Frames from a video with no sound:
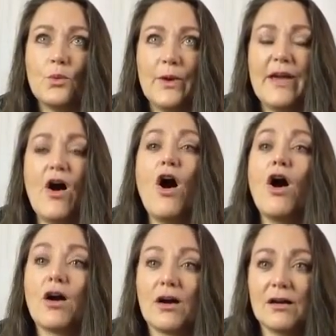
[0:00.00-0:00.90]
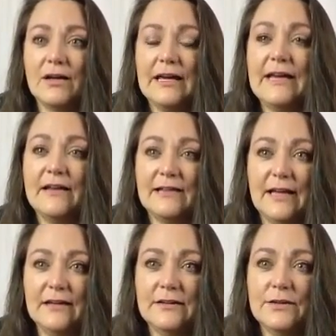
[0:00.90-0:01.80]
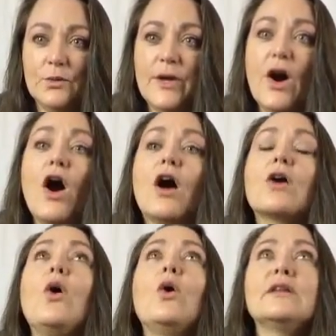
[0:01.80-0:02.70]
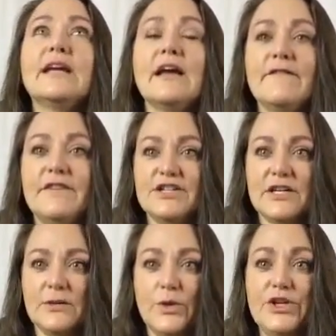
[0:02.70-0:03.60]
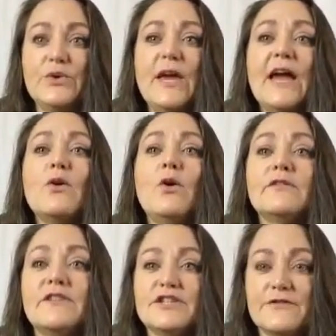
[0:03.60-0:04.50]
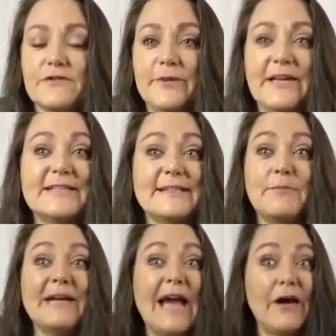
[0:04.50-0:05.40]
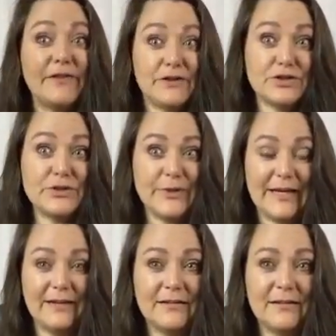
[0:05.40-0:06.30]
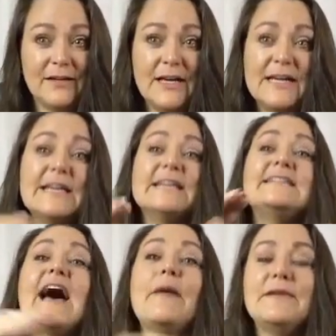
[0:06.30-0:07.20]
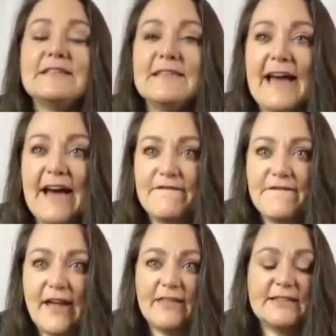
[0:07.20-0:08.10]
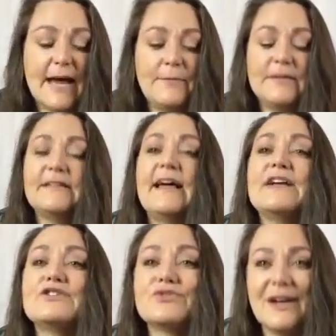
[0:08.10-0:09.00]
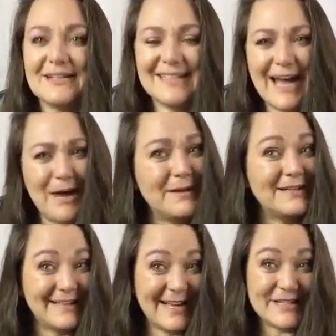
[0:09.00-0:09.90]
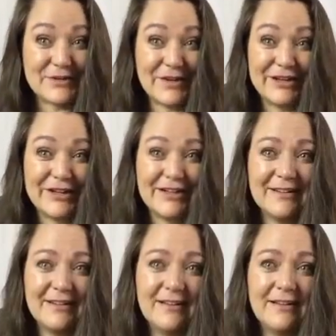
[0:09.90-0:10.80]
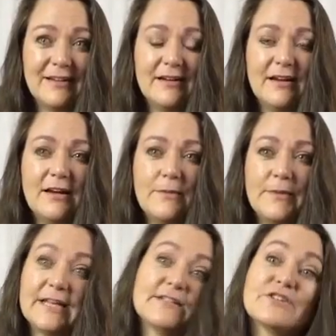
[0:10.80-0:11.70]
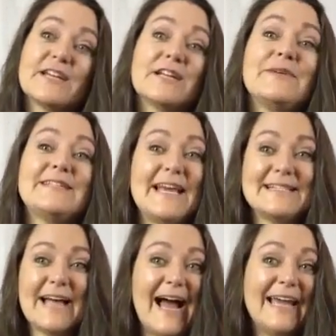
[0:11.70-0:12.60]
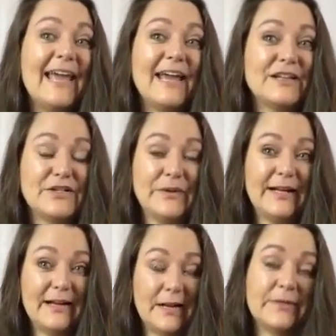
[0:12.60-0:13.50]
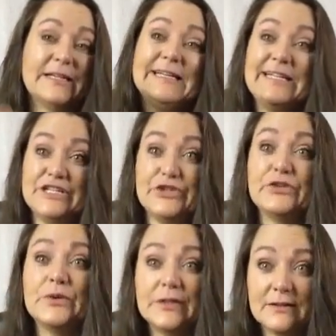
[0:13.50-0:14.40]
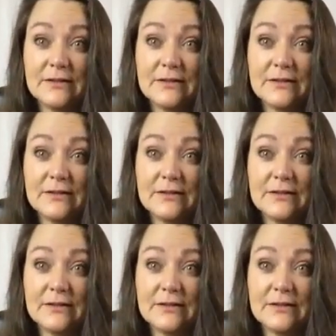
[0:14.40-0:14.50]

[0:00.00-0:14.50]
we are healing. We are holding a vision. When you can't hold a vision for peace, somebody out there is doing it. Tap into that faith, tap into that trust, tap into that surrender. Because there's going to be days I can't do it, and I'm going to need you